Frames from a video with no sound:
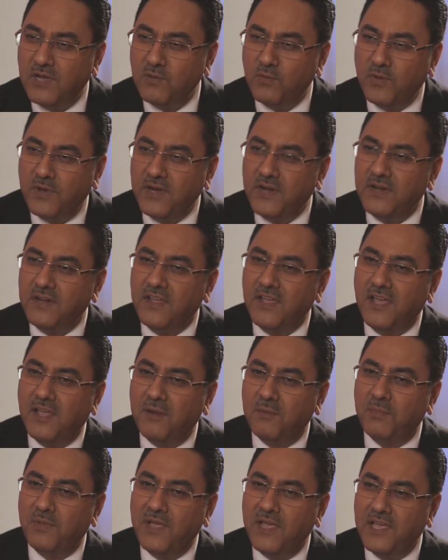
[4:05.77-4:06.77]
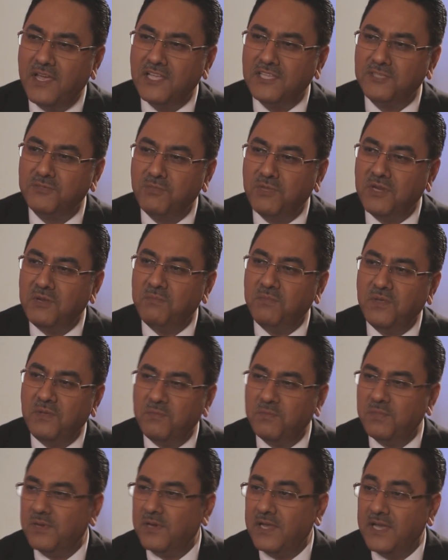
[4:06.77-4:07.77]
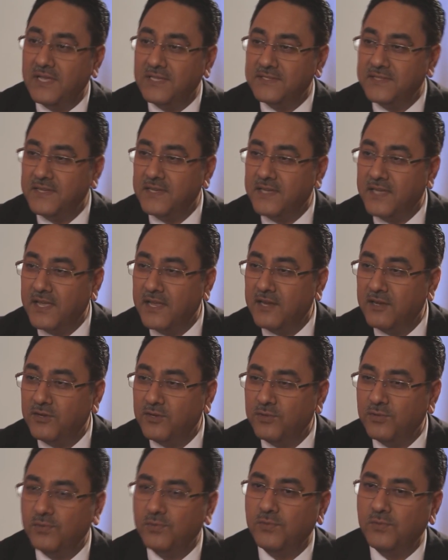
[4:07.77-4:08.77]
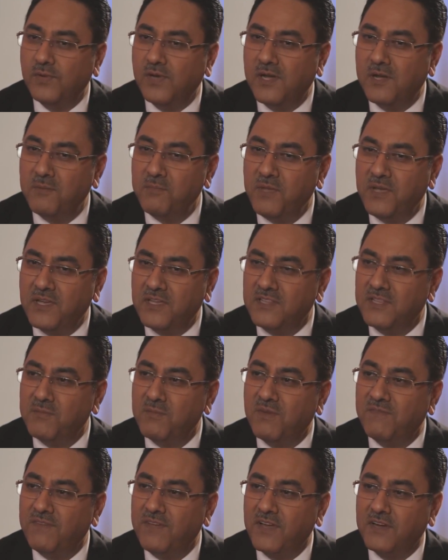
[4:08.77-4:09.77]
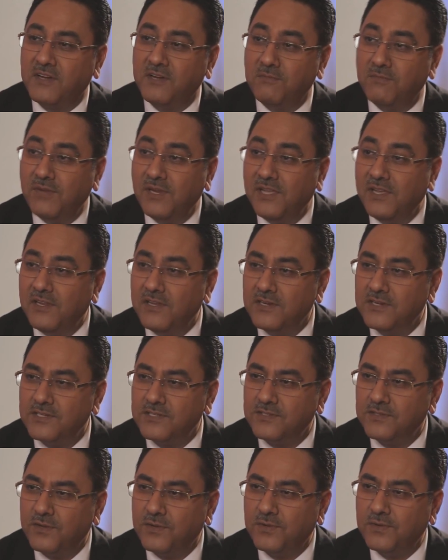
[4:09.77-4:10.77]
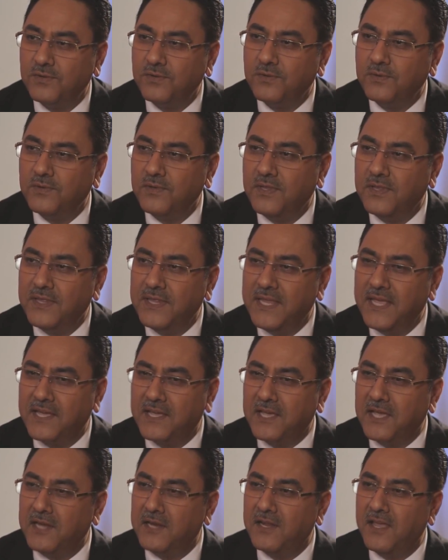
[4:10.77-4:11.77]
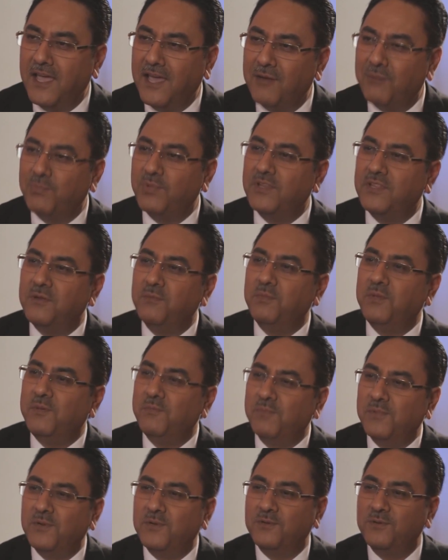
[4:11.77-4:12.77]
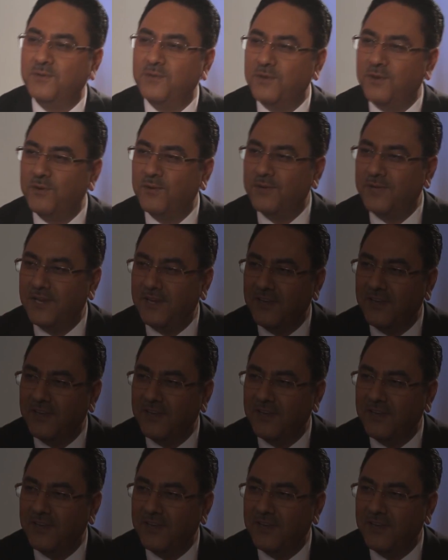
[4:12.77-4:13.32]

I wanted to help as many people as I can to make them effective leaders so they can help other people to grow